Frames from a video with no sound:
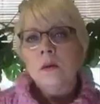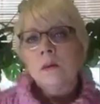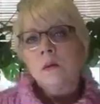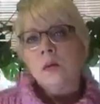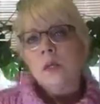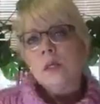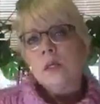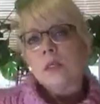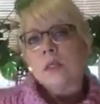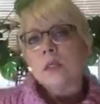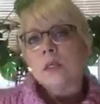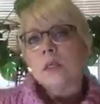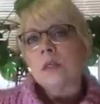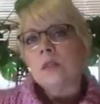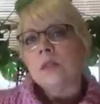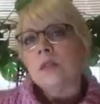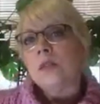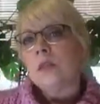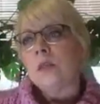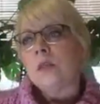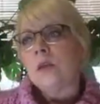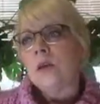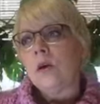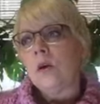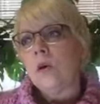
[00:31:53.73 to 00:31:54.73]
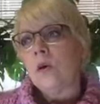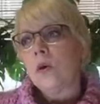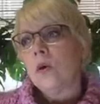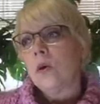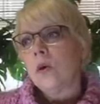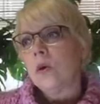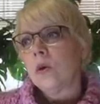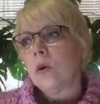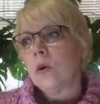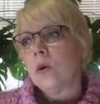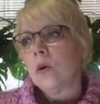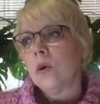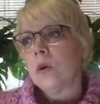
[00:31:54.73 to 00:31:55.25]
What else could you do?
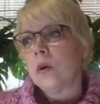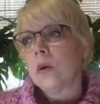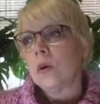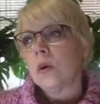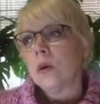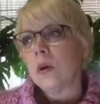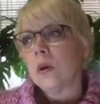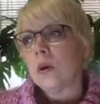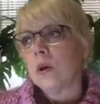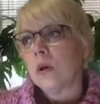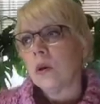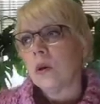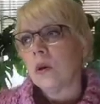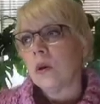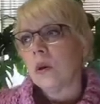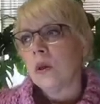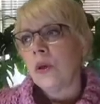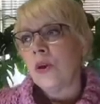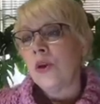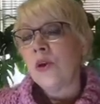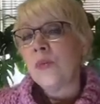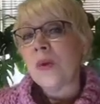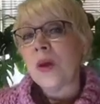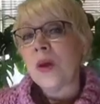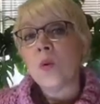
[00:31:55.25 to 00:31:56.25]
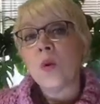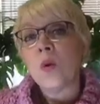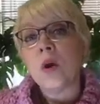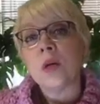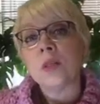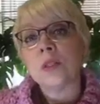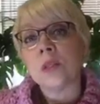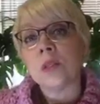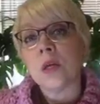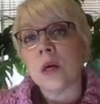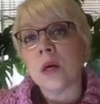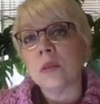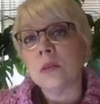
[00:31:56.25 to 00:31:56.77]
You could make
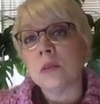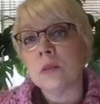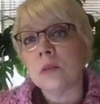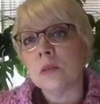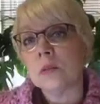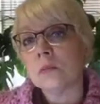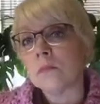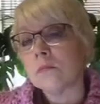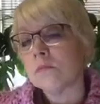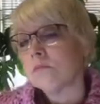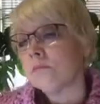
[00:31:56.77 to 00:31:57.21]
washcloths